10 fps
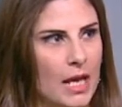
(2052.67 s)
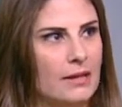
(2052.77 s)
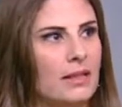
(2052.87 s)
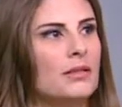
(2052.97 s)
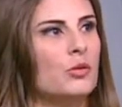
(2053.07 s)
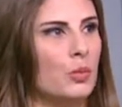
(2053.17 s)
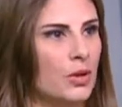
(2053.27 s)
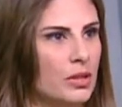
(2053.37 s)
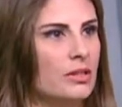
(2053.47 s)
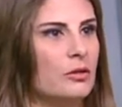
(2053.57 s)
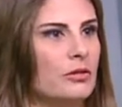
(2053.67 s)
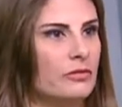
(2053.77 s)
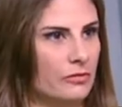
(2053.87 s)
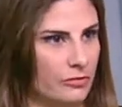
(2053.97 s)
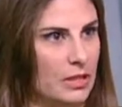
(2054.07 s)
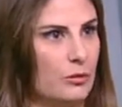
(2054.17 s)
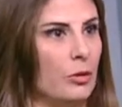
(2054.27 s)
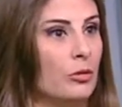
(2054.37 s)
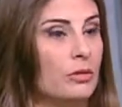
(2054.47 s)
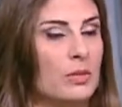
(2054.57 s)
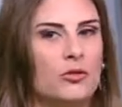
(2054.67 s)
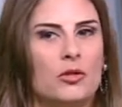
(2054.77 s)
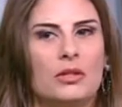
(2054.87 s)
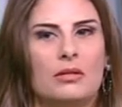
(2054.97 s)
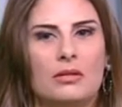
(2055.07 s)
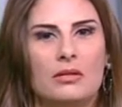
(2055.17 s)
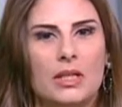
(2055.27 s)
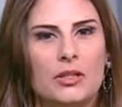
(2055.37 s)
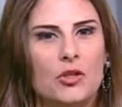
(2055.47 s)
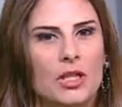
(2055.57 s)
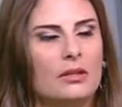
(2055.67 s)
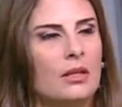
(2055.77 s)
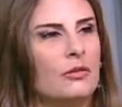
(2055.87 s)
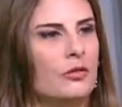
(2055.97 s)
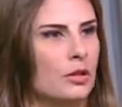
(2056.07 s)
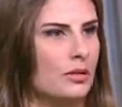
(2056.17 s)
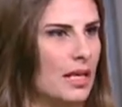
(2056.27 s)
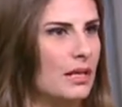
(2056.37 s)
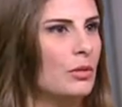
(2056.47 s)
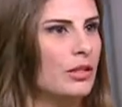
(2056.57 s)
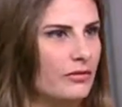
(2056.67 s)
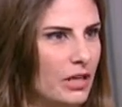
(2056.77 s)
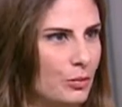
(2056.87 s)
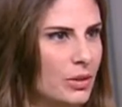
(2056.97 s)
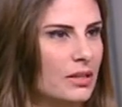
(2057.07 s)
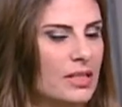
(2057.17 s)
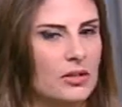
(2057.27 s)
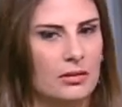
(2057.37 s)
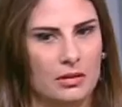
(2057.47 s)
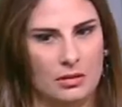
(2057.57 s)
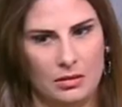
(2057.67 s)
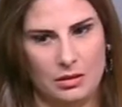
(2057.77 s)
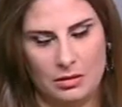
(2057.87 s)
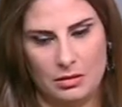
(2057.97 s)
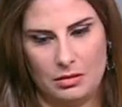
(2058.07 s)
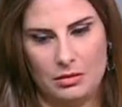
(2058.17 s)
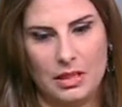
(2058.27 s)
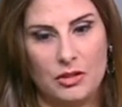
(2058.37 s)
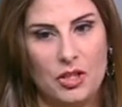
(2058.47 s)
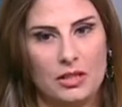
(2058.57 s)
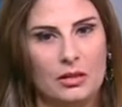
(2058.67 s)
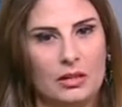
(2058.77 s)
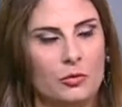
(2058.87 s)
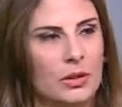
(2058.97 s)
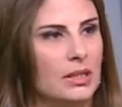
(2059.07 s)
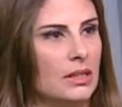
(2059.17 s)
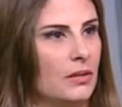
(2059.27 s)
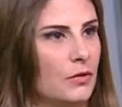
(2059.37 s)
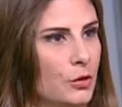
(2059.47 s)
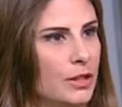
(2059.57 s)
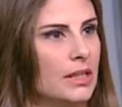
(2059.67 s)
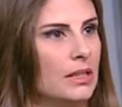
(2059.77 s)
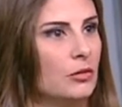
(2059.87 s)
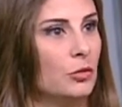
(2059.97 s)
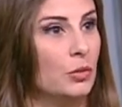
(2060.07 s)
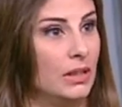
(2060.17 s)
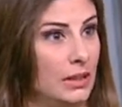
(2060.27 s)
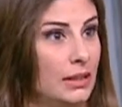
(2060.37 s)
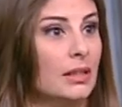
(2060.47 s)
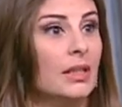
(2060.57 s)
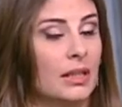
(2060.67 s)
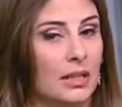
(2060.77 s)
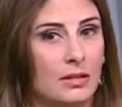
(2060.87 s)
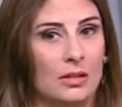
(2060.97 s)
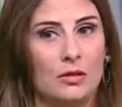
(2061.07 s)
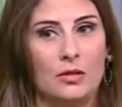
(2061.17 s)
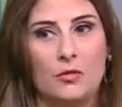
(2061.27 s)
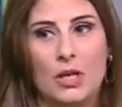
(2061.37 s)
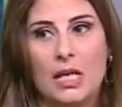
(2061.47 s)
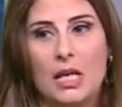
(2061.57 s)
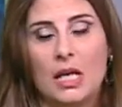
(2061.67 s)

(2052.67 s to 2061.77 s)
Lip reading: And it's part of, as we always mention, the agenda of sustainable development, the Agenda 2030 and 2063.